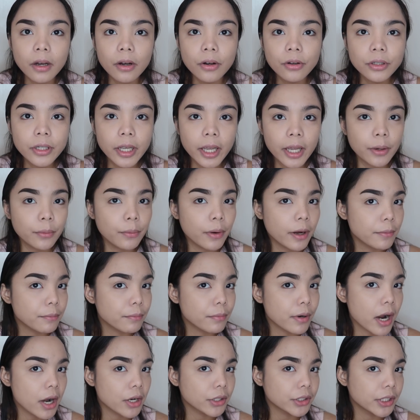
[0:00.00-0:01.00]
Okay,
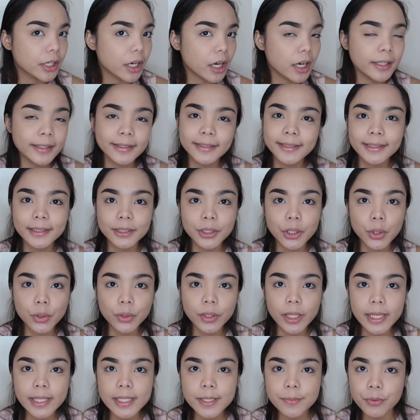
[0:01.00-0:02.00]
one brow done.
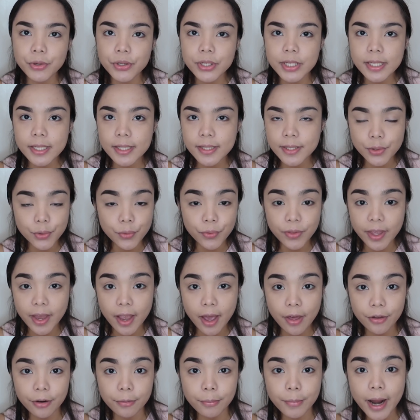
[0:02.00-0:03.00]
So let's proceed to the
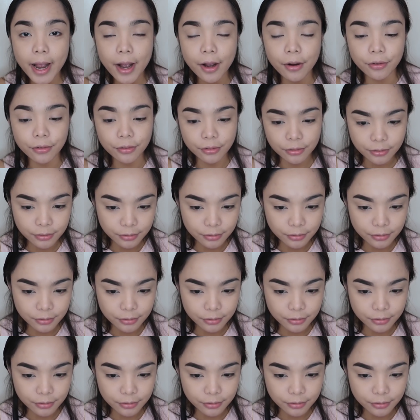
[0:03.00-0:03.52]
other brow.